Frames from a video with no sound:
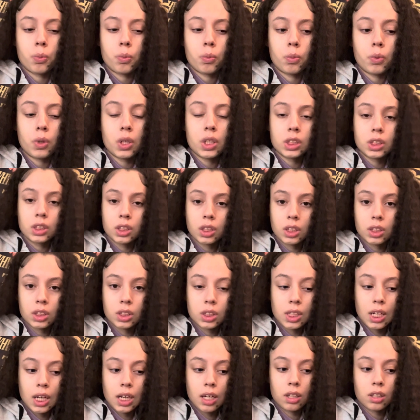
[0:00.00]
was going to
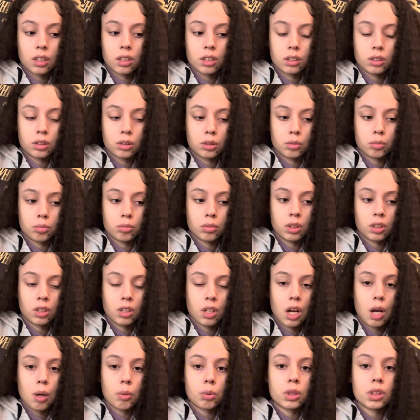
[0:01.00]
take them
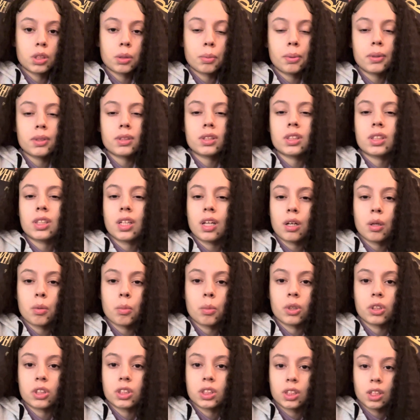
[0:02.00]
i was supposed to take them
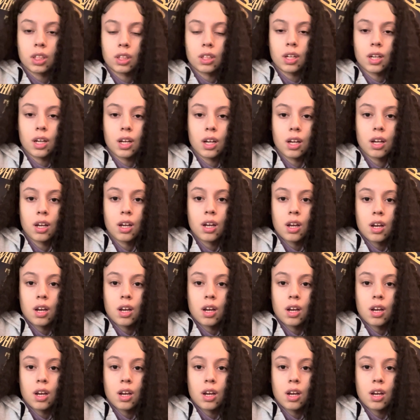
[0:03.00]
on sunday